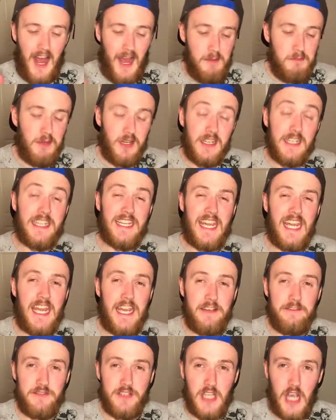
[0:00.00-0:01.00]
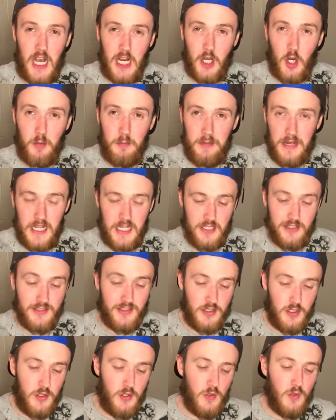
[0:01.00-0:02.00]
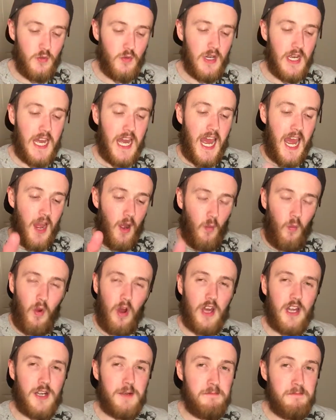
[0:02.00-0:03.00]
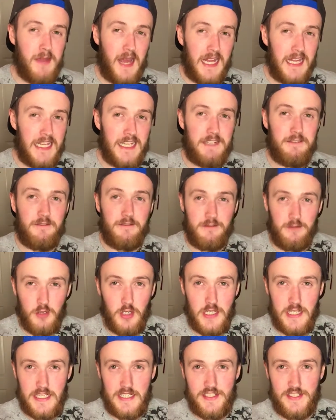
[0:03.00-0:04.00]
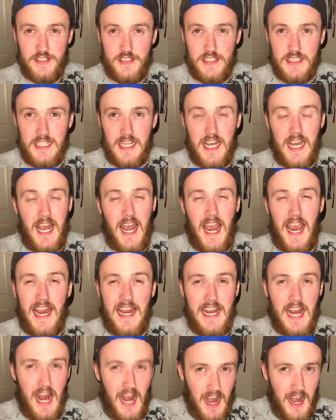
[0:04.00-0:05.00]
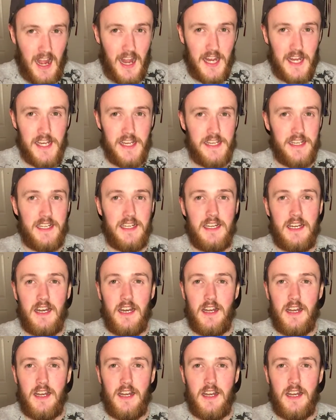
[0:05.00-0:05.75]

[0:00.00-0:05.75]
I'm gonna give Taco Bell's new Watermelon Freeze a high